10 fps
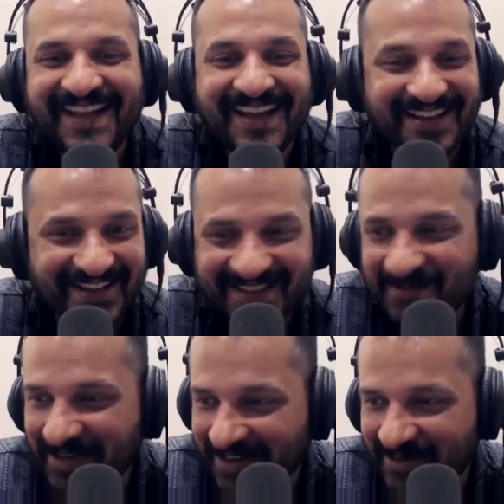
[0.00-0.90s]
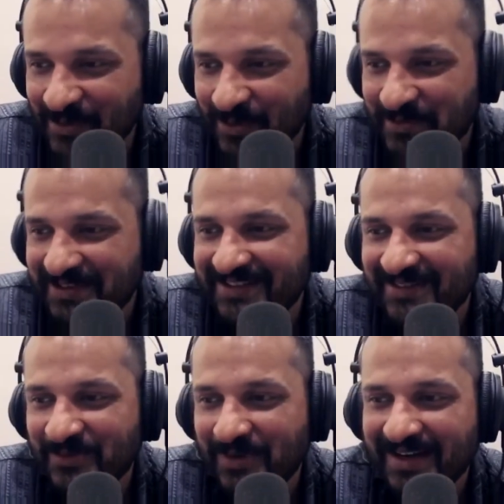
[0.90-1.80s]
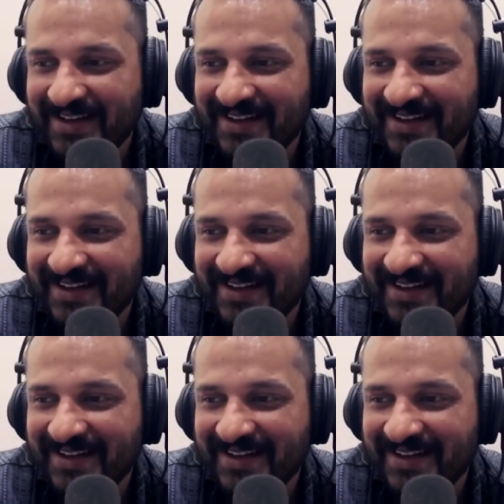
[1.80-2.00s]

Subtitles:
And I'll explain in a moment why